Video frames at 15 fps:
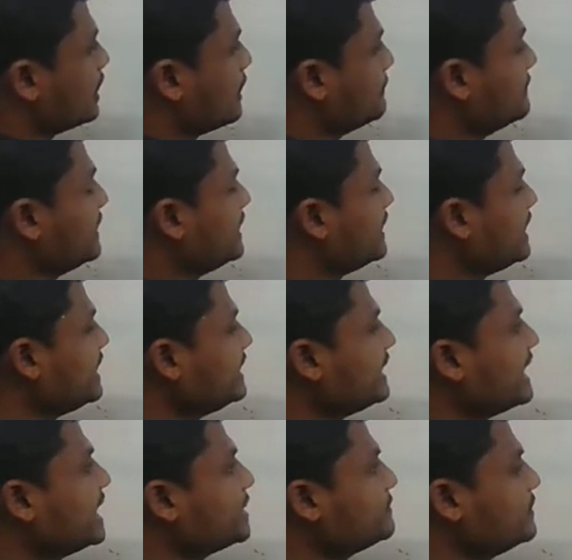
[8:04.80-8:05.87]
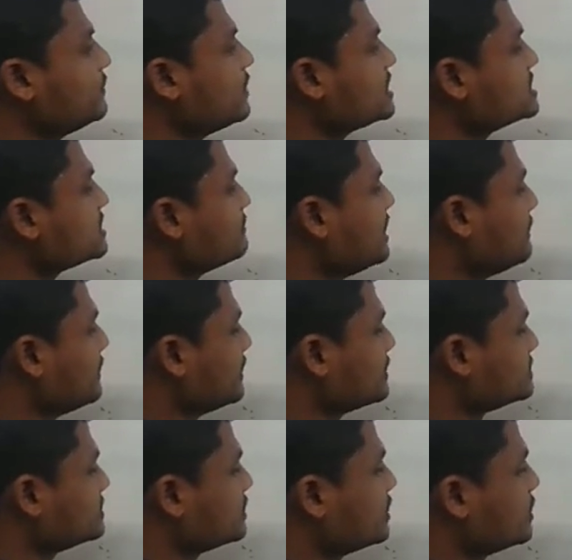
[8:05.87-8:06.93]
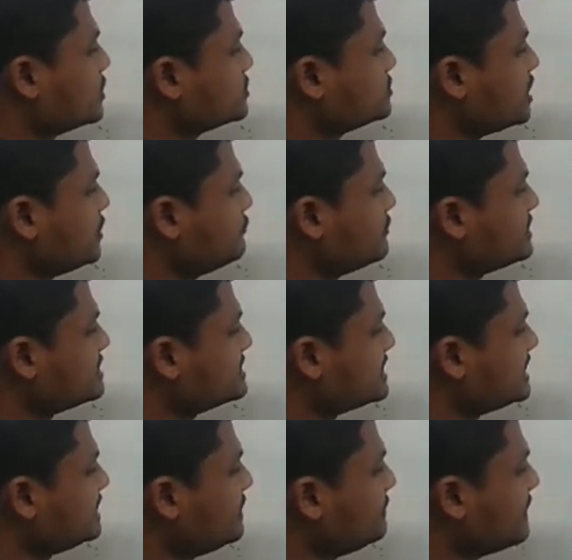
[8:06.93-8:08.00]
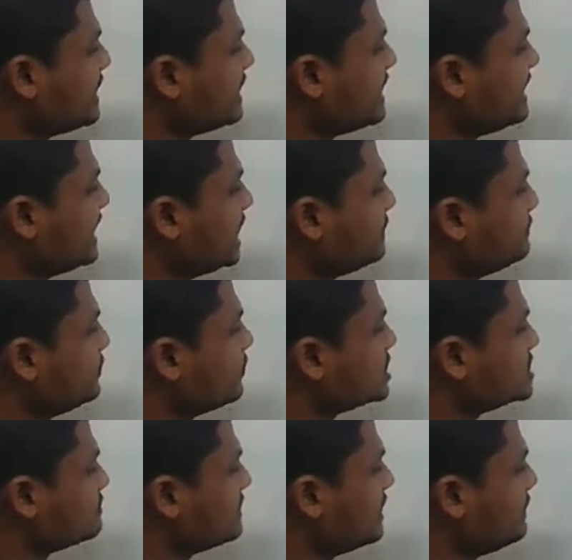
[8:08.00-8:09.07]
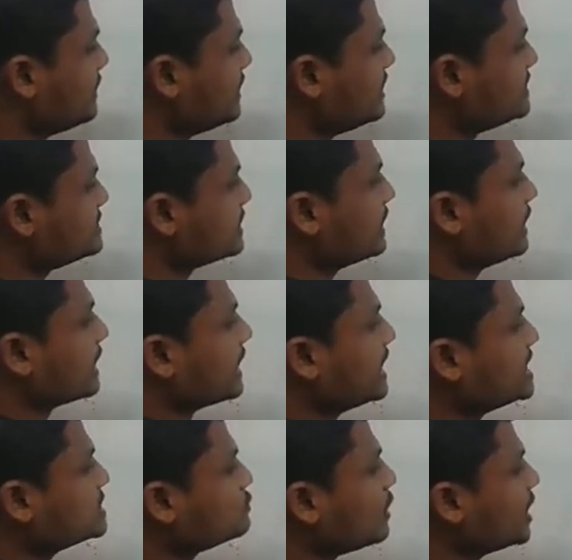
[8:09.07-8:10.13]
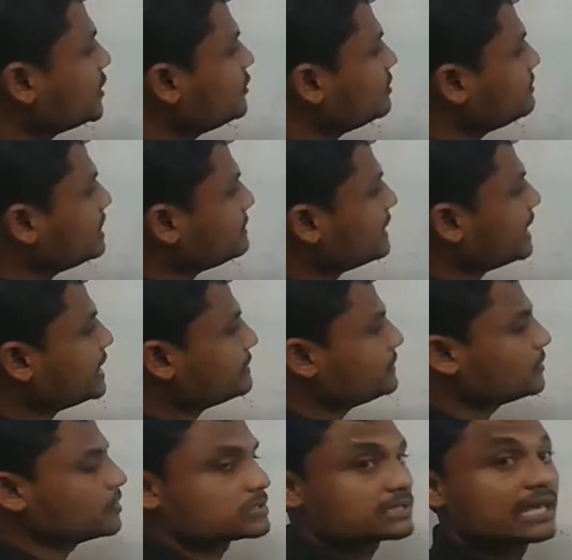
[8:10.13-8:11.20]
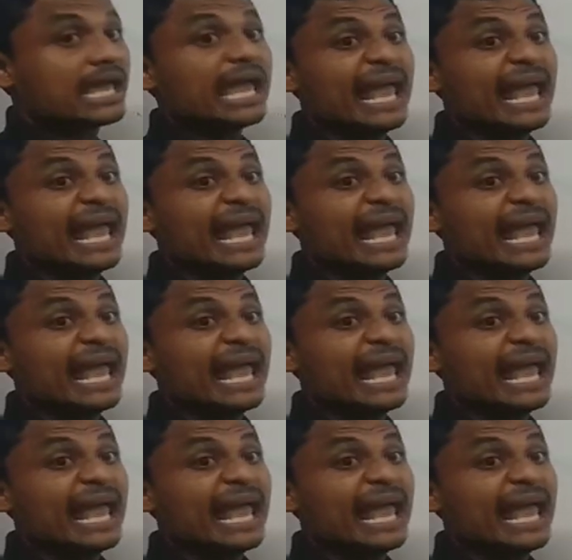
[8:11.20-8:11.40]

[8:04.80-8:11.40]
mammals. So if you see the marine herbivorous mammals, guys, what do you mean the herbivores?